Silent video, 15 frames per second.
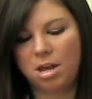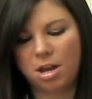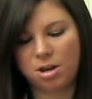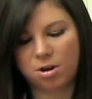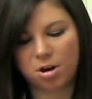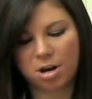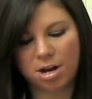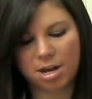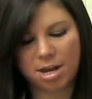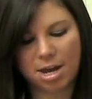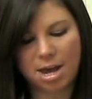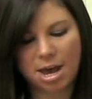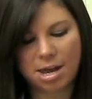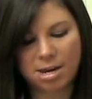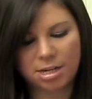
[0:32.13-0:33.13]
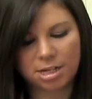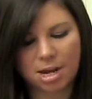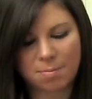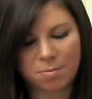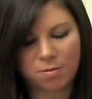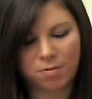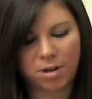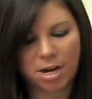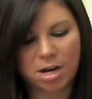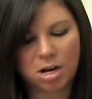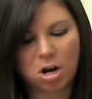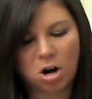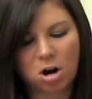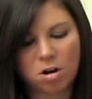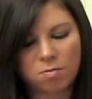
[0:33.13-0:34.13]
You're gonna get any type of like
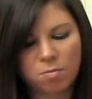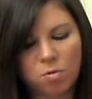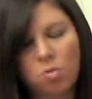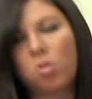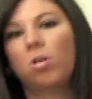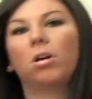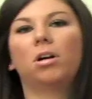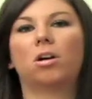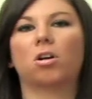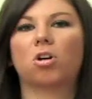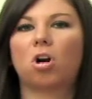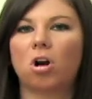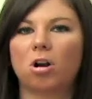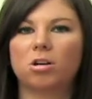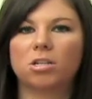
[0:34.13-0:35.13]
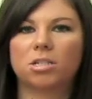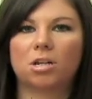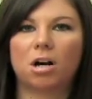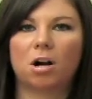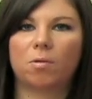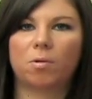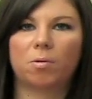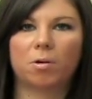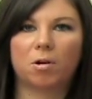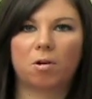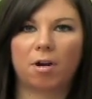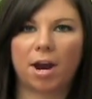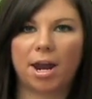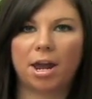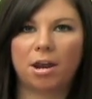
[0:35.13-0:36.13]
cardboard or cardstock would work great.